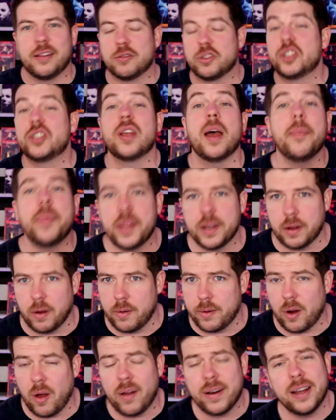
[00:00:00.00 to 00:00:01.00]
something
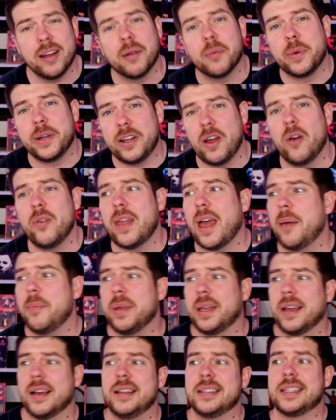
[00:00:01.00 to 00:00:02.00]
going on here, and we know that
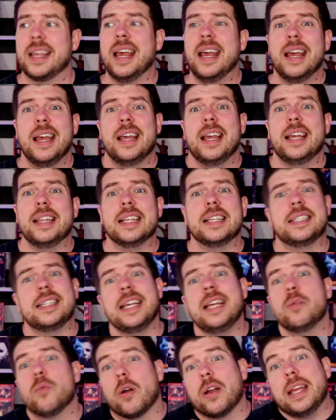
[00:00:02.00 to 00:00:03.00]
because in the
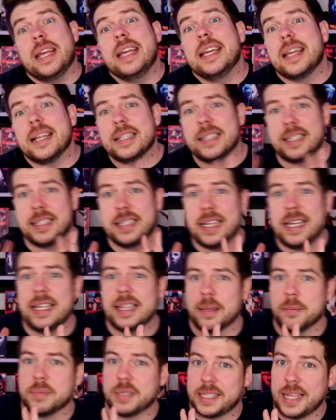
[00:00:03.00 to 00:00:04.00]
scene where he can see
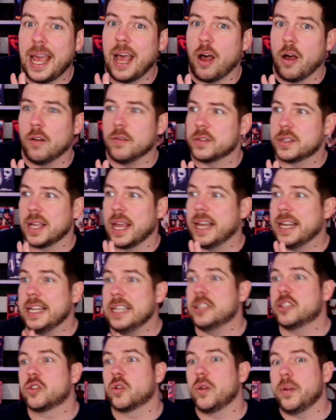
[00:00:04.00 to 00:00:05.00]
themselves and
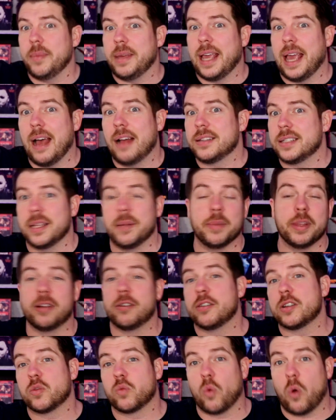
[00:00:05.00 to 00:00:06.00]
he's screaming out to them and
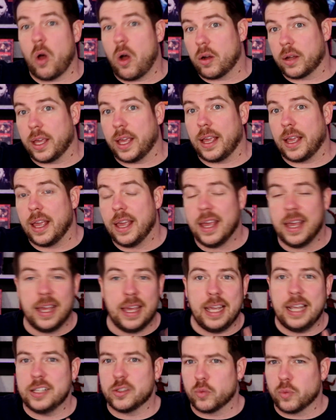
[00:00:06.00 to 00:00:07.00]
they're just walking,
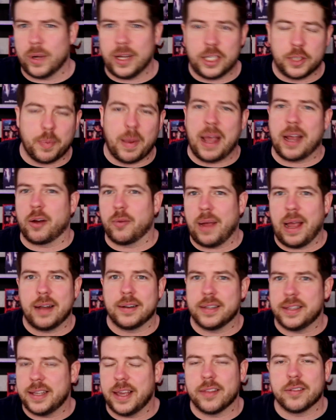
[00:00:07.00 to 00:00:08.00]
he's reached back around
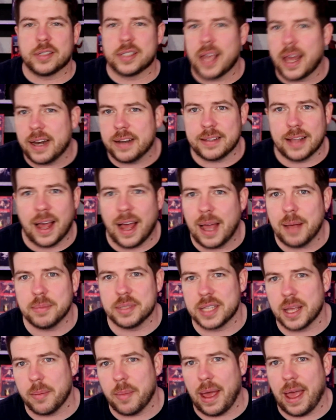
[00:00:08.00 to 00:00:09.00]
to the other side of time
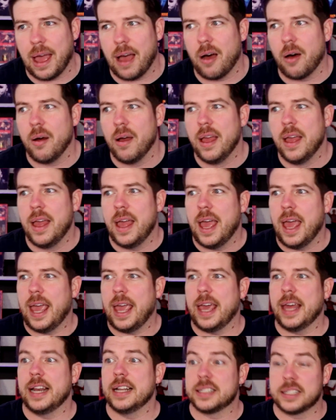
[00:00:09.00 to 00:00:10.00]
somehow,
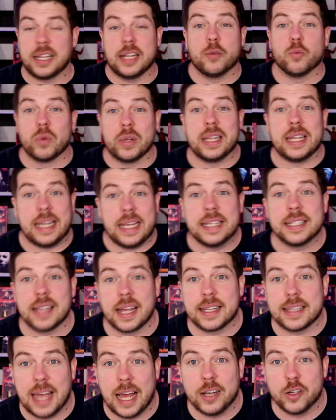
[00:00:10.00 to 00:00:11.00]
and it really is
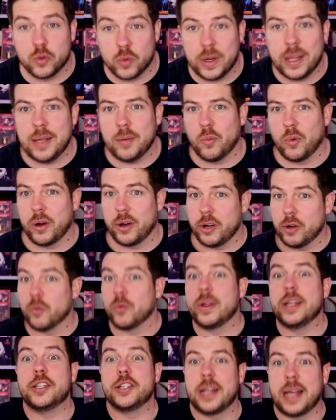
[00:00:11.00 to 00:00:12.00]
like that dream where you're
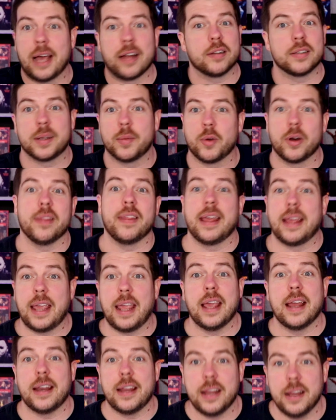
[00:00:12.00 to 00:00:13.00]
reaching out to someone and they
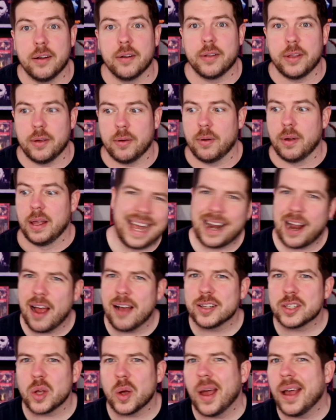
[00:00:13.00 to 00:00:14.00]
can't hear you. And I
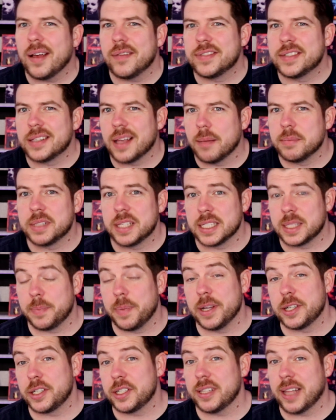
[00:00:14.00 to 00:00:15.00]
also have some
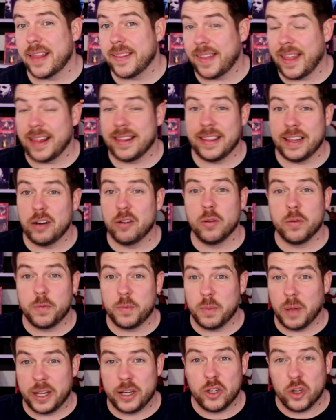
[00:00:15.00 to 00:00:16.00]
suspicion that that little
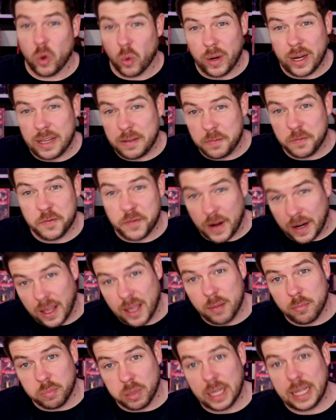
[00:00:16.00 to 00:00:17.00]
annoying
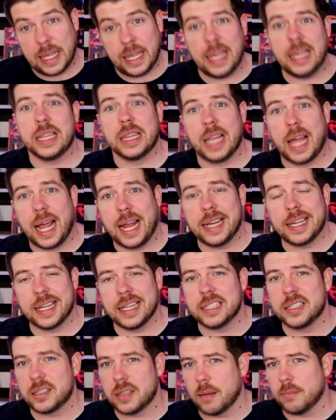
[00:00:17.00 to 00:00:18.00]
fucking blinking light
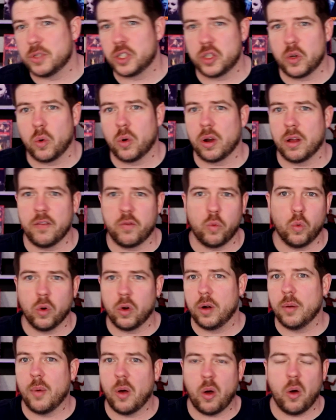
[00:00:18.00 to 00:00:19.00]
is some sort of
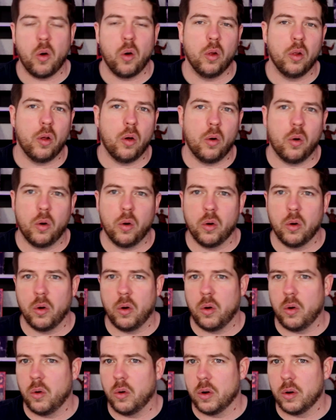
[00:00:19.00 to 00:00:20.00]
wormhole
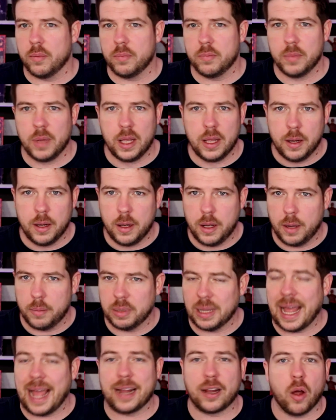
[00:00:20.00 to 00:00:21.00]
or a
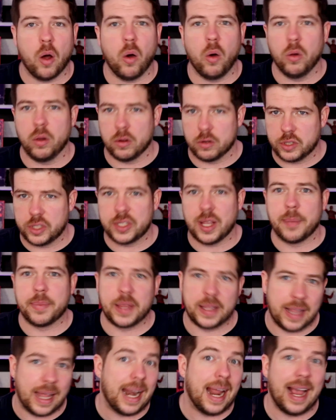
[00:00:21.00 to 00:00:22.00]
black hole or
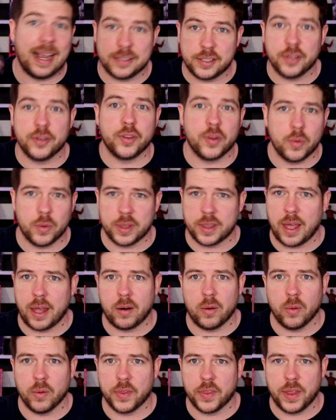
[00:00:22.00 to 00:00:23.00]
something that has to do with that
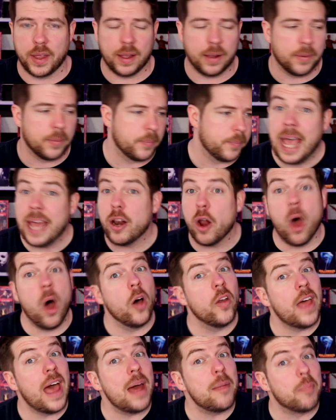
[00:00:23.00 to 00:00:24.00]
whole thing. And
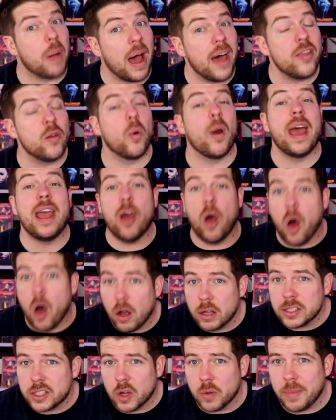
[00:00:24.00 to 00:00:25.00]
all that, by the way,
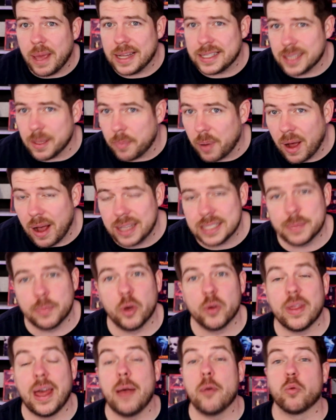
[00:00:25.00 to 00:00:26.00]
also makes it
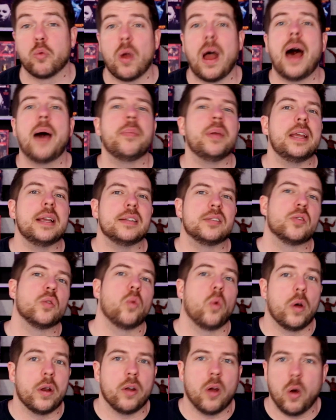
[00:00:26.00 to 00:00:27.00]
possible that Robbie is the
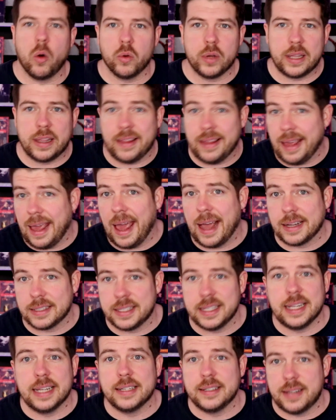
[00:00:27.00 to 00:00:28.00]
one holding the axe
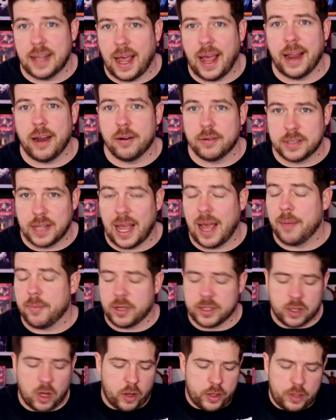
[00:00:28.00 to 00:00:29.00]
the entire time,
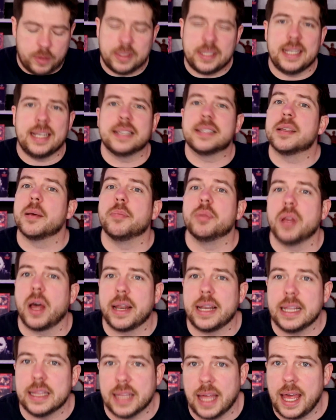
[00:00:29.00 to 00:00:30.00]
because all you see is the
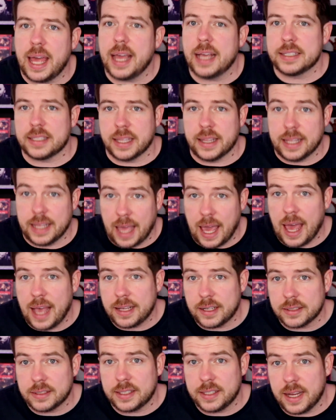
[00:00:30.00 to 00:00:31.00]
bloody legs and the
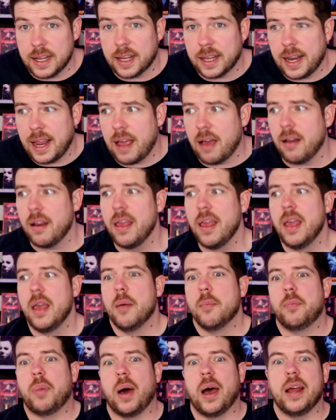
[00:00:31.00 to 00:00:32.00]
axe sticking out.
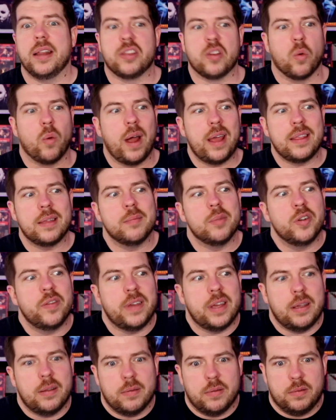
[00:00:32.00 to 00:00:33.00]
But the way the
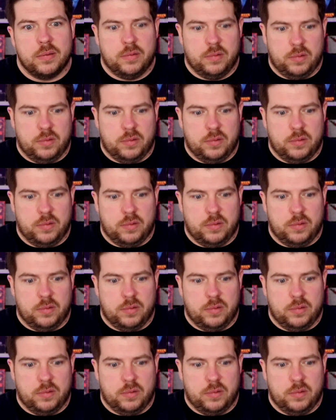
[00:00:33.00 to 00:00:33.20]
movie